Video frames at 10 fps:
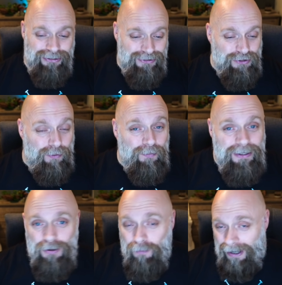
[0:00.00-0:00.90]
And so when
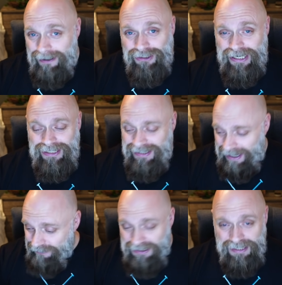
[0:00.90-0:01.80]
we do water changes
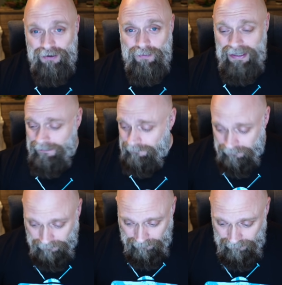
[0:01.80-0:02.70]
every single week,
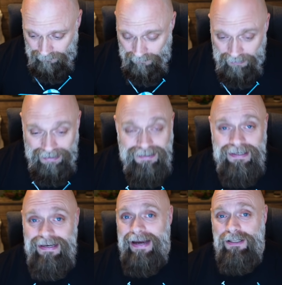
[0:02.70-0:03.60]
it's the
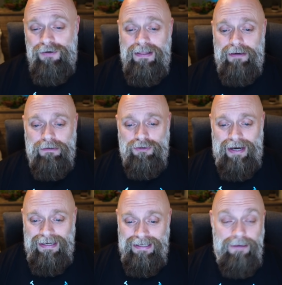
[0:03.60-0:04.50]
nitrate that we're
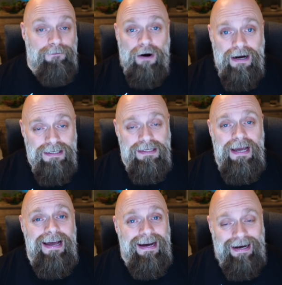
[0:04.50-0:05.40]
trying to keep, for us,
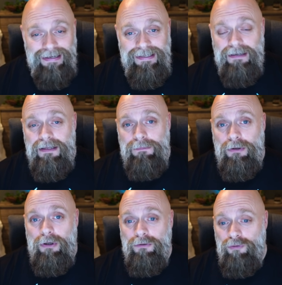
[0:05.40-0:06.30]
ideally
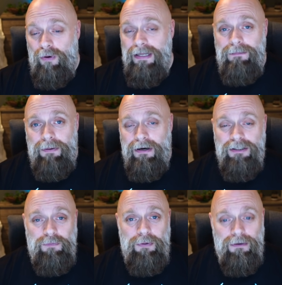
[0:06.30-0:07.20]
below 20
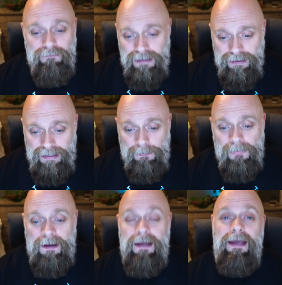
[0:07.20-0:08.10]
parts per million.
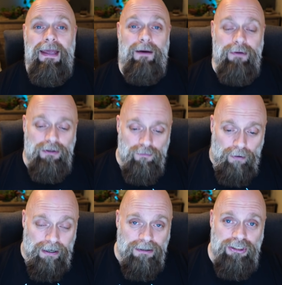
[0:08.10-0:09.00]
And we do
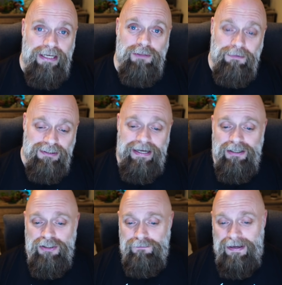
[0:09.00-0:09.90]
water change
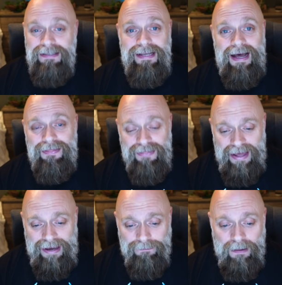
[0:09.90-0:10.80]
percentages based on
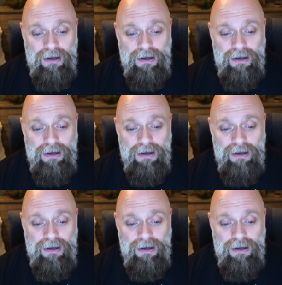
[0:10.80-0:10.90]
that.